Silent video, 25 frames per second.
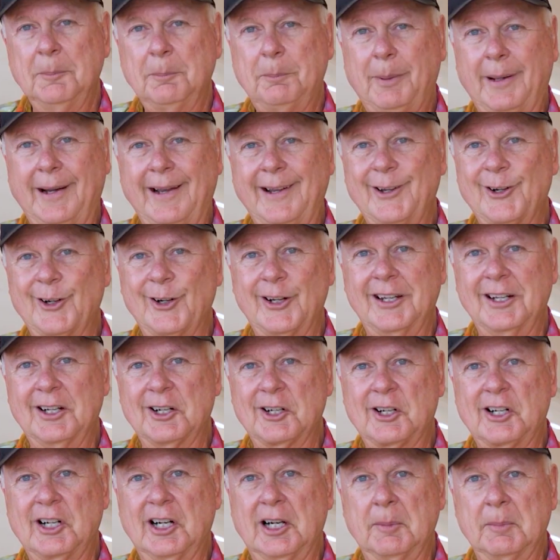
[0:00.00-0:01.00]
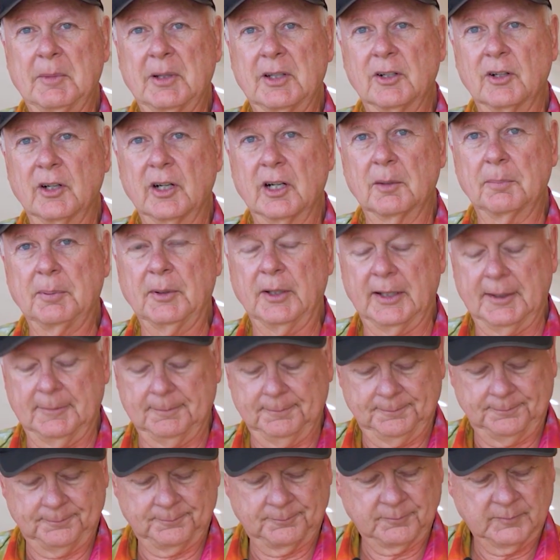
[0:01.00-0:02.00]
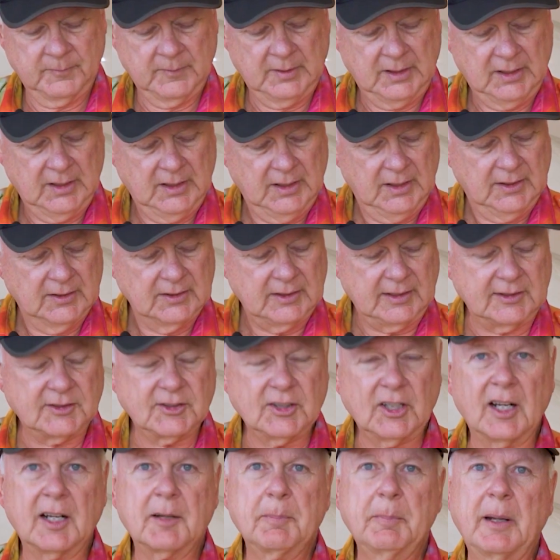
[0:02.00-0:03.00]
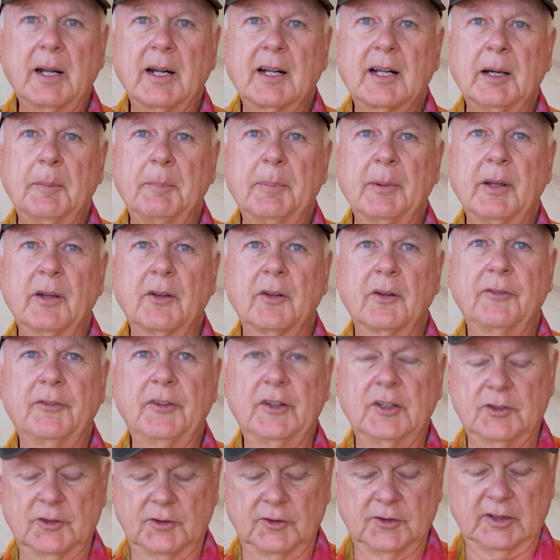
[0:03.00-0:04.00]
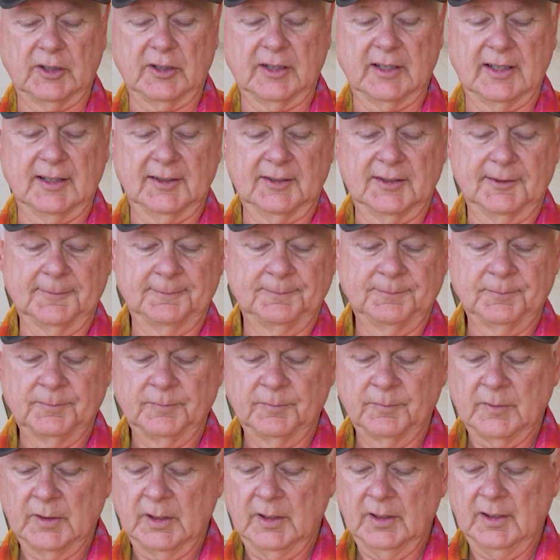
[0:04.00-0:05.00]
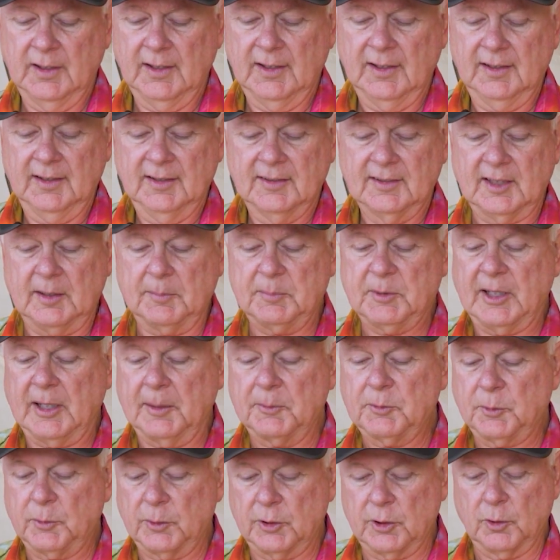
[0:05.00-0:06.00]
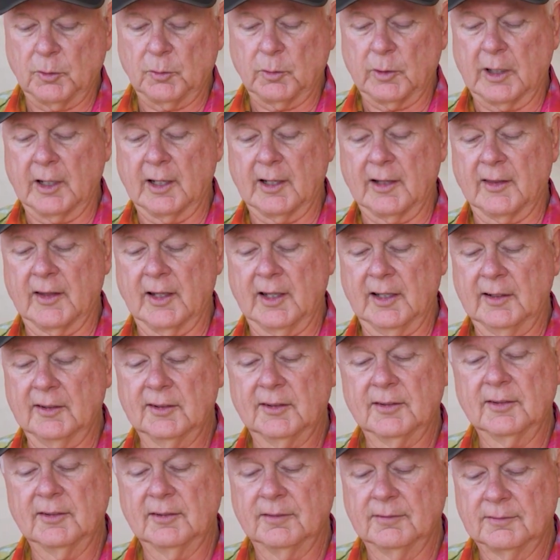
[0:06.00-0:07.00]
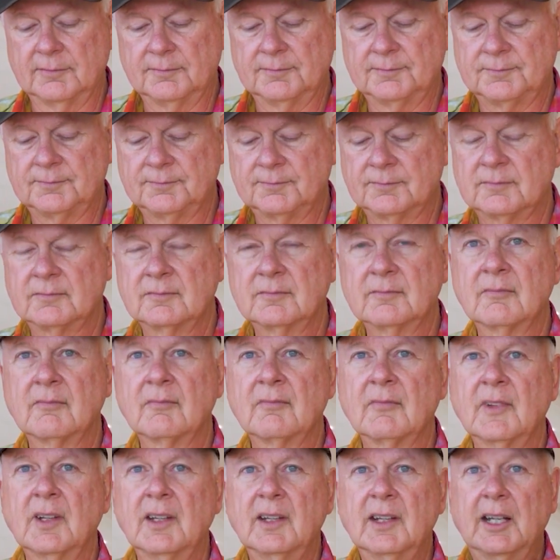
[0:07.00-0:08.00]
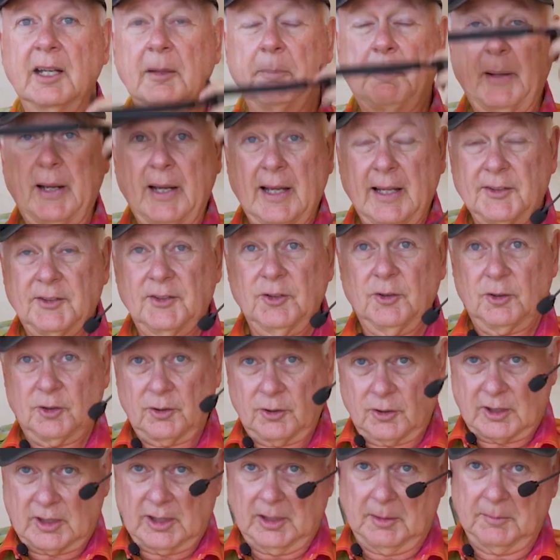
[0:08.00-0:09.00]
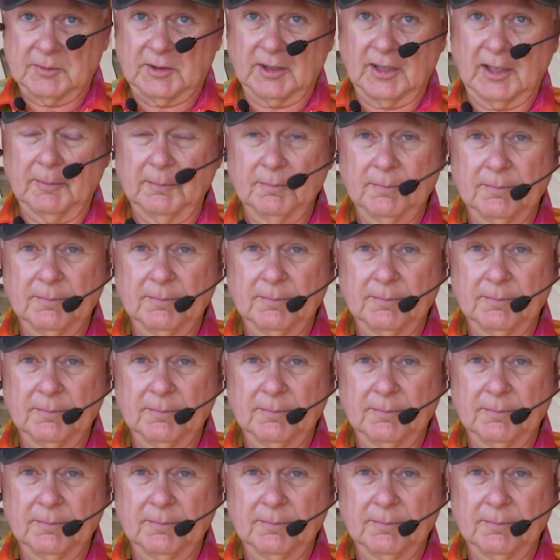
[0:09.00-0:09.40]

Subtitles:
by your intercom in your airplane. So let's talk about a couple other features on this. Sometimes when you're wearing these, and a passenger comes up